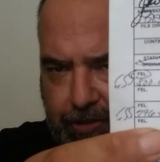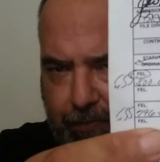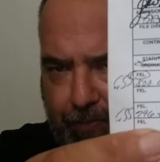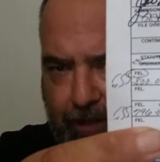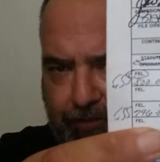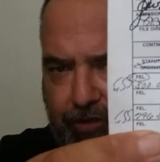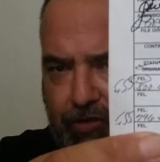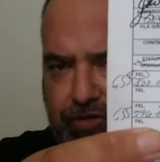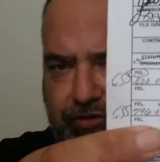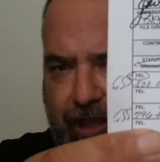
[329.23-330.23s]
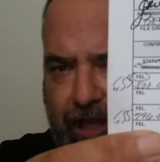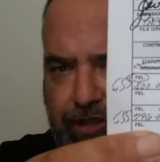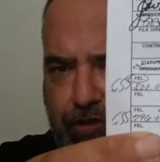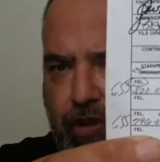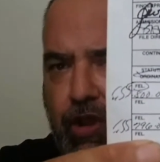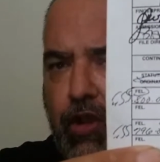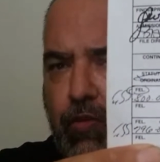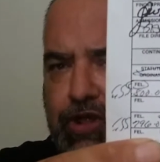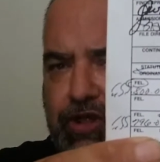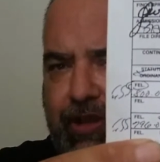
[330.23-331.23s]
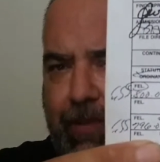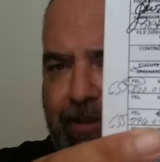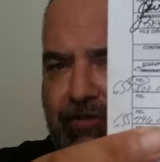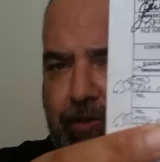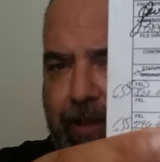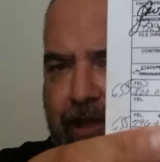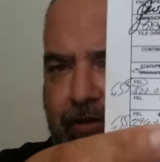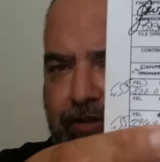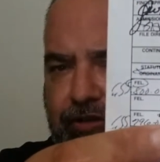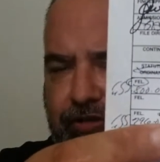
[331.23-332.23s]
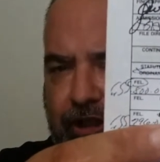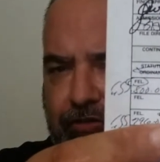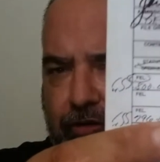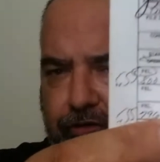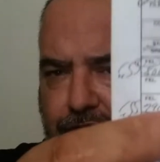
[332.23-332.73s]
of prostitution statute, which is a misdemeanor, as it says so